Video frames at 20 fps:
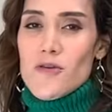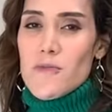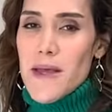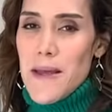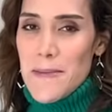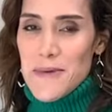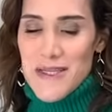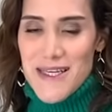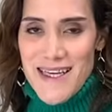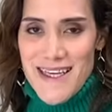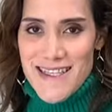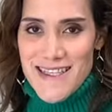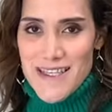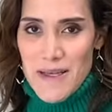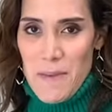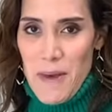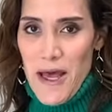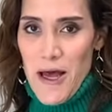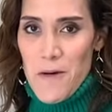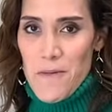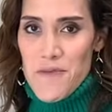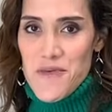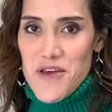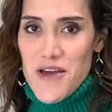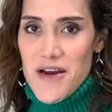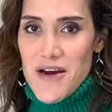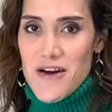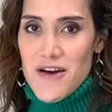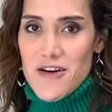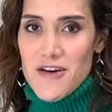you'll be able to get some help
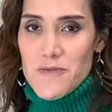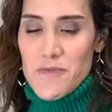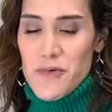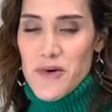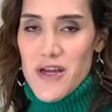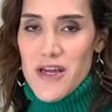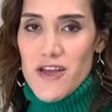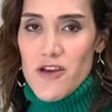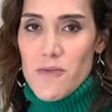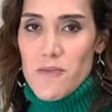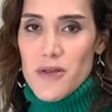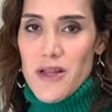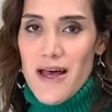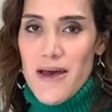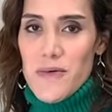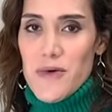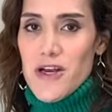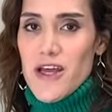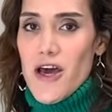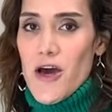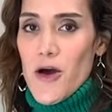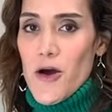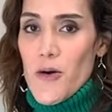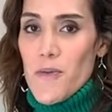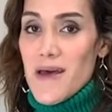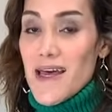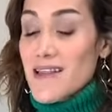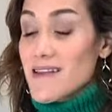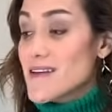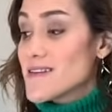there to bring your plywood
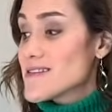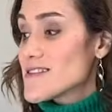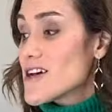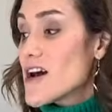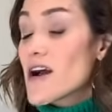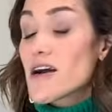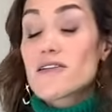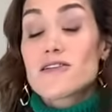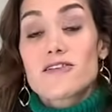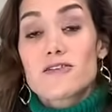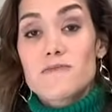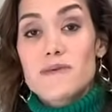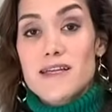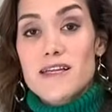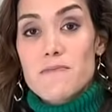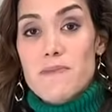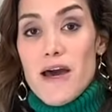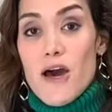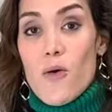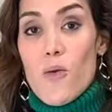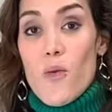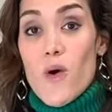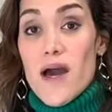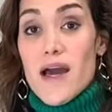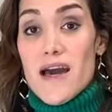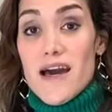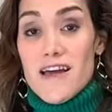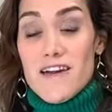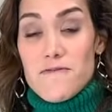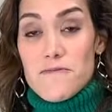home. And let's talk a little bit about
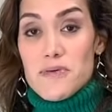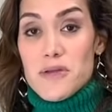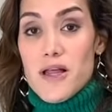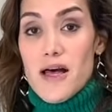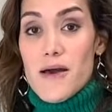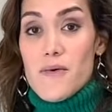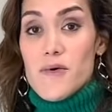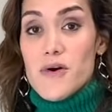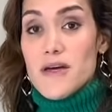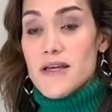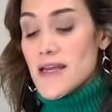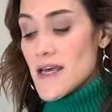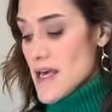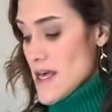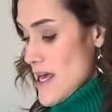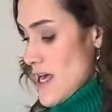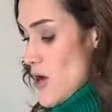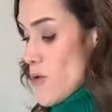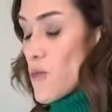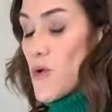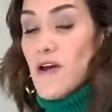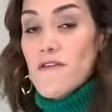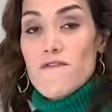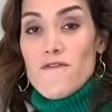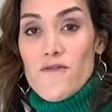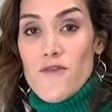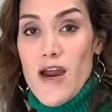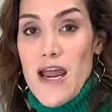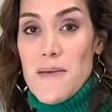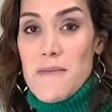what kind of plywood and what
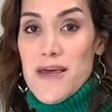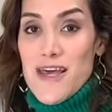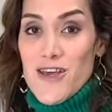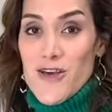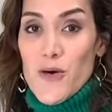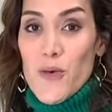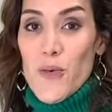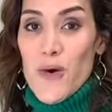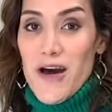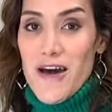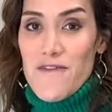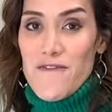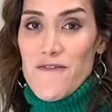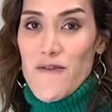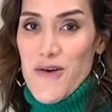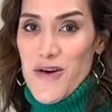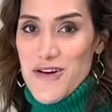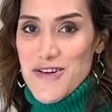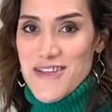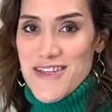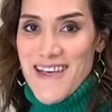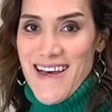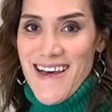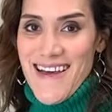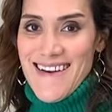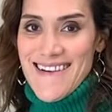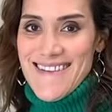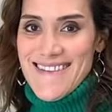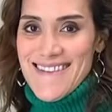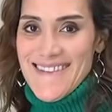framing you'll want for your
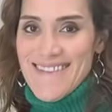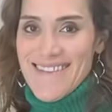sign.